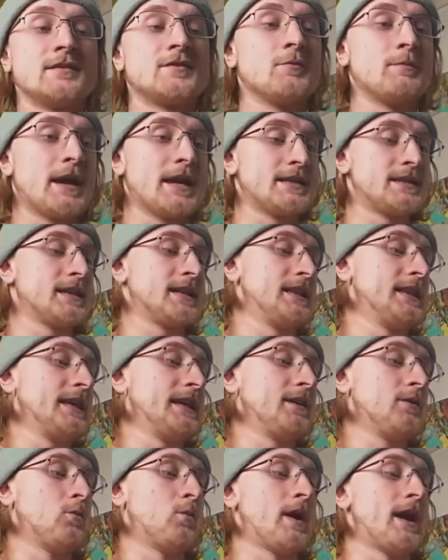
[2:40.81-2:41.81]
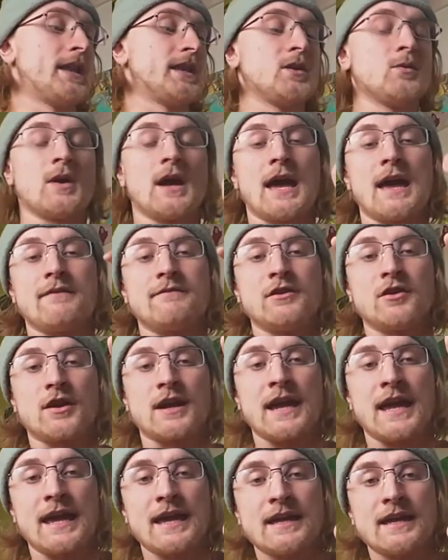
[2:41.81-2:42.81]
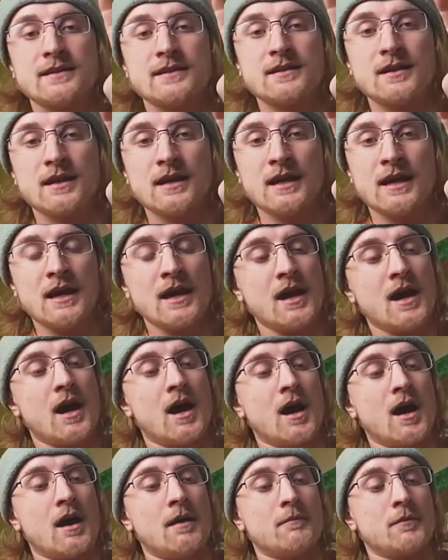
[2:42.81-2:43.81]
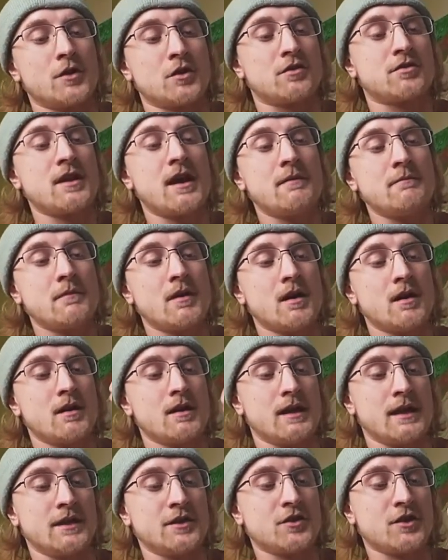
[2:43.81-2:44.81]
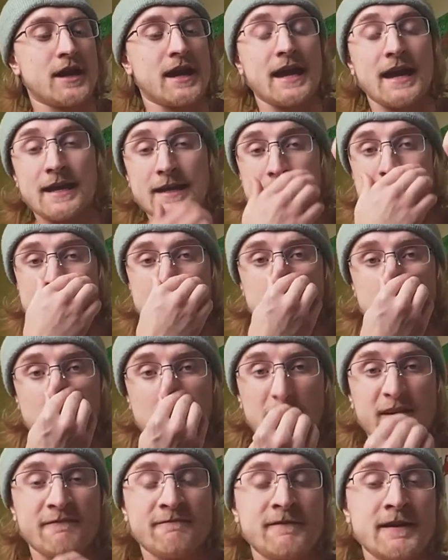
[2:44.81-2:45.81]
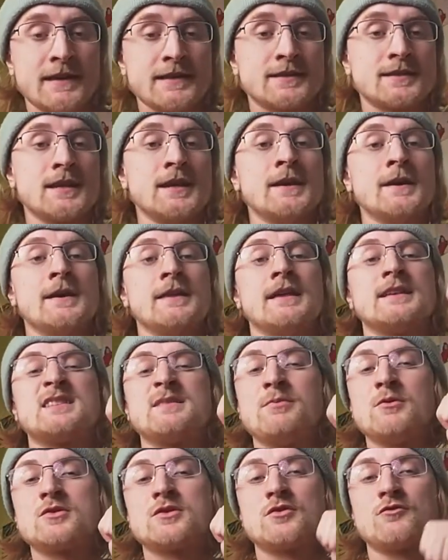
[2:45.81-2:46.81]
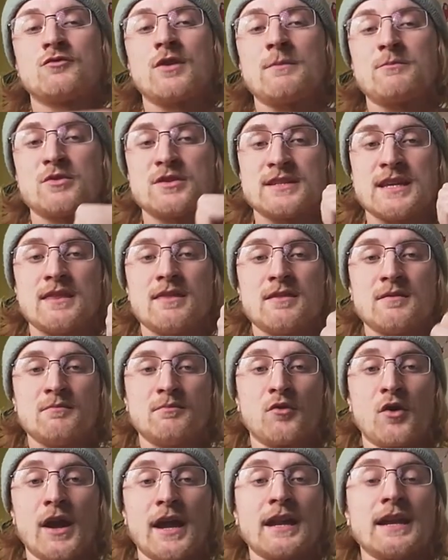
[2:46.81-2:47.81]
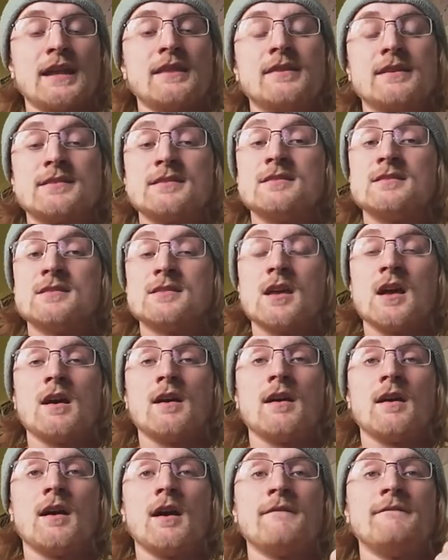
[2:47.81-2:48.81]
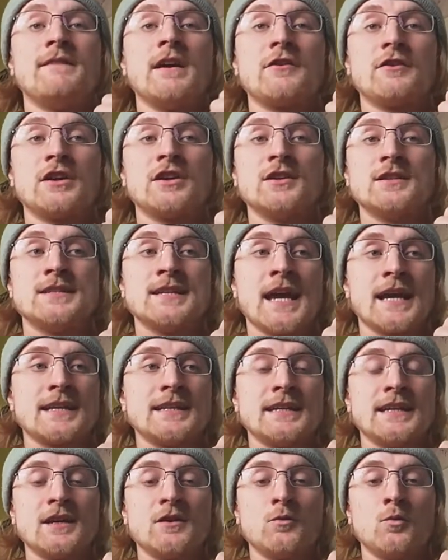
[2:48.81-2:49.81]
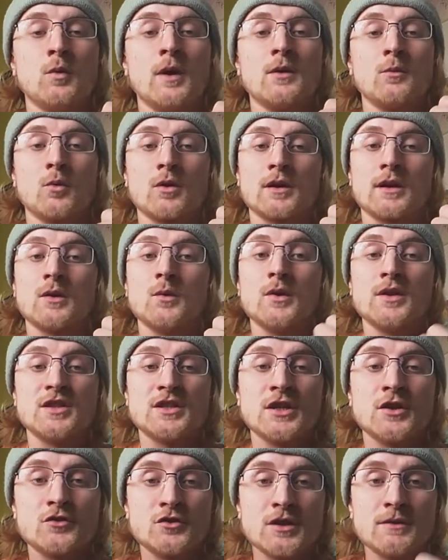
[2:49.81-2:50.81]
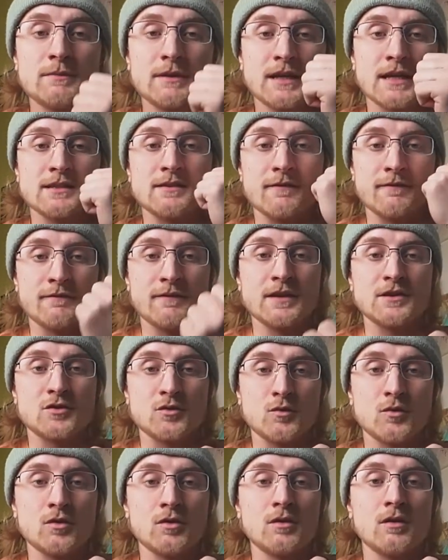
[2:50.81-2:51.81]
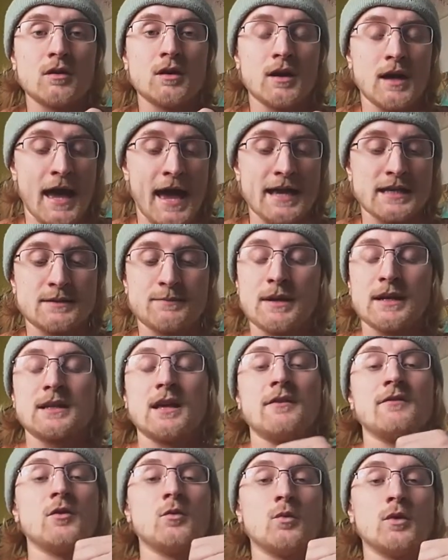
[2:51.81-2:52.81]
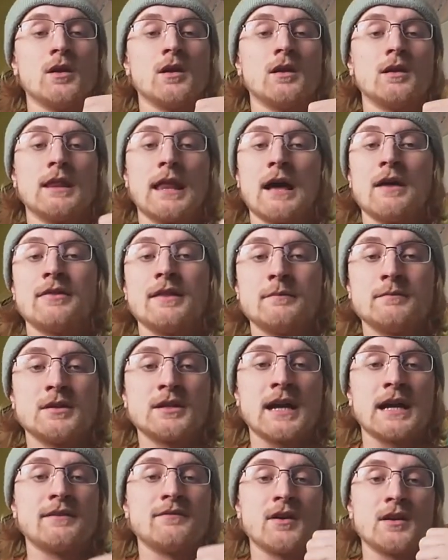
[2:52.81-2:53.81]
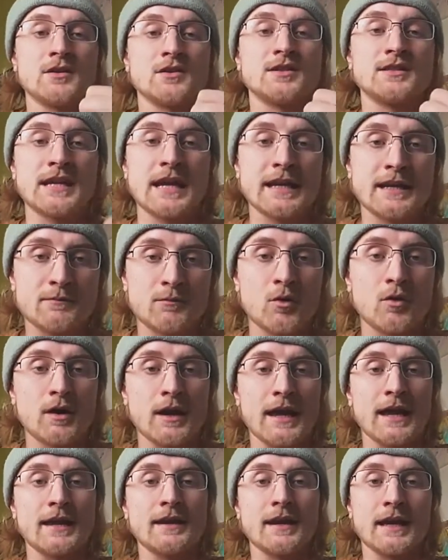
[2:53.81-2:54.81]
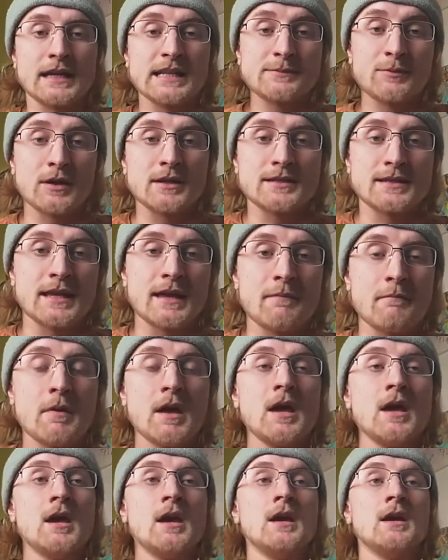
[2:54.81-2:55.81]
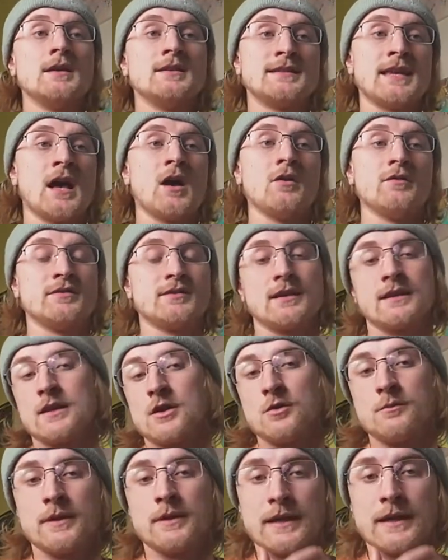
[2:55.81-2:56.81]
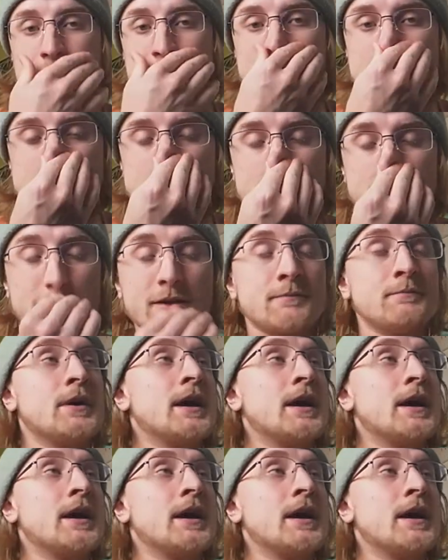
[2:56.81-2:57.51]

So basically, when you have your thumb in your hand, and you make a fist, that's supposed to represent the brain. And this is a very good technique when working with children because a visual aspect of it will allow them to kind of understand it more and express themselves a little bit easier.